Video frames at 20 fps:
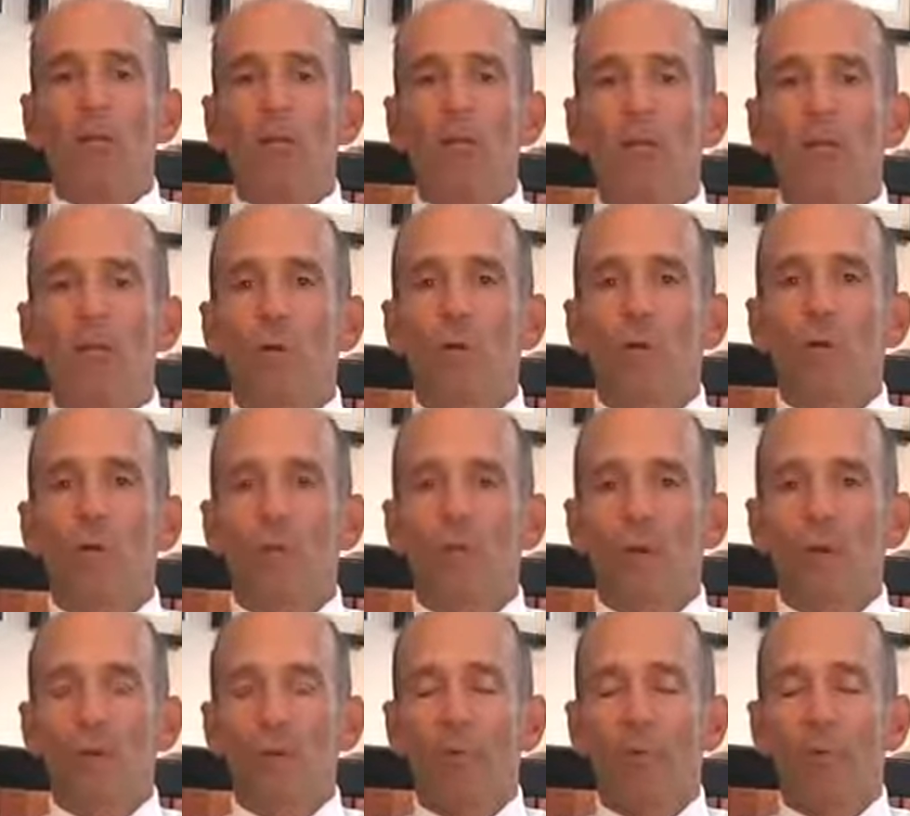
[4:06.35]
to
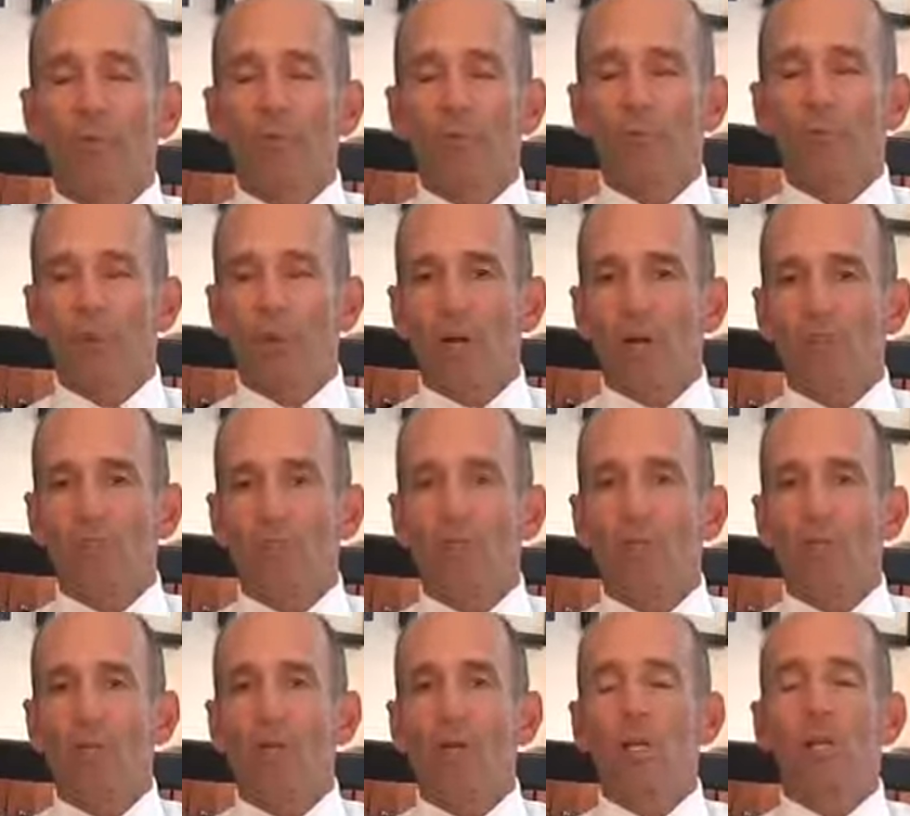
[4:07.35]
thyroid
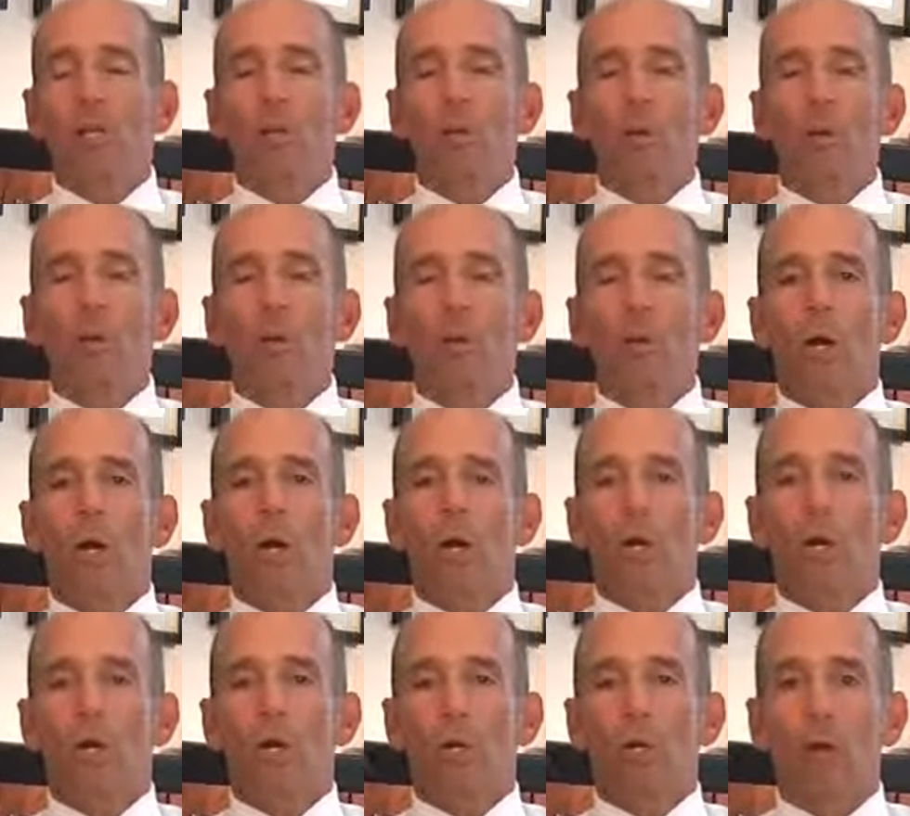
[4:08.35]
dysfunction
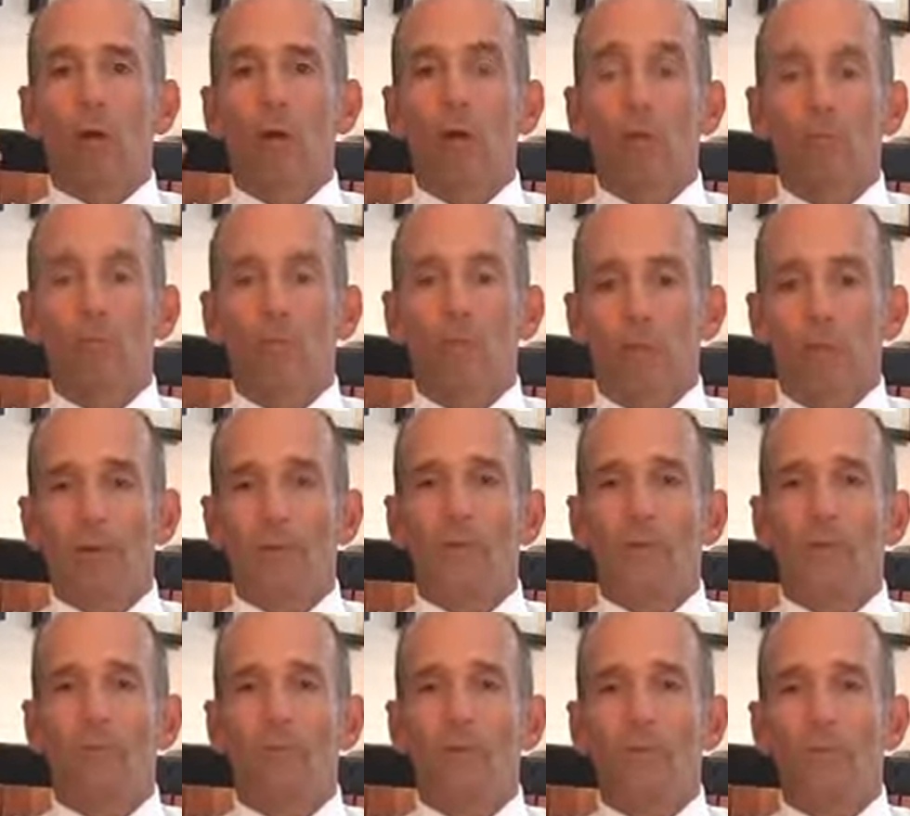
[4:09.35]
or
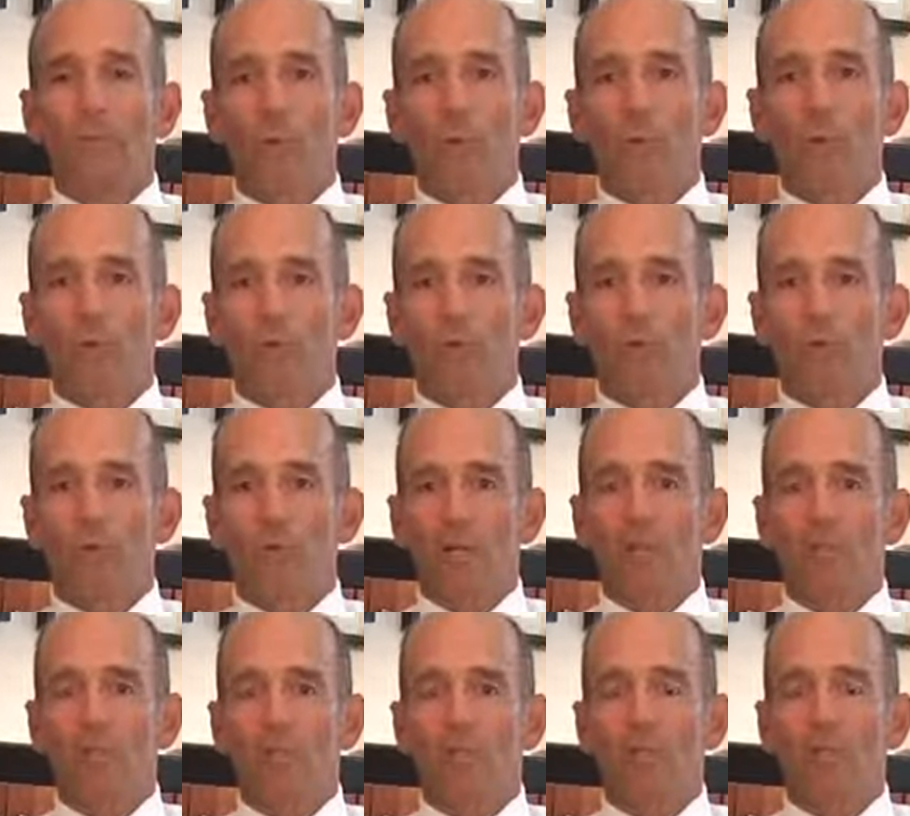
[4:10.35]
hypothyroidism in women in this
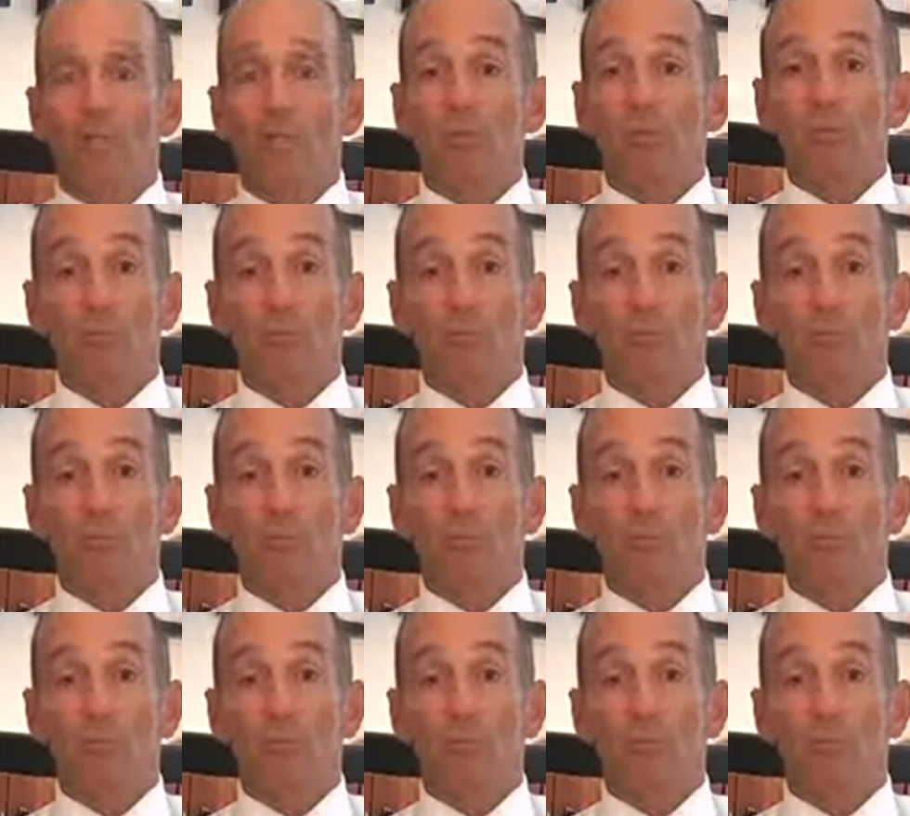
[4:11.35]
country. So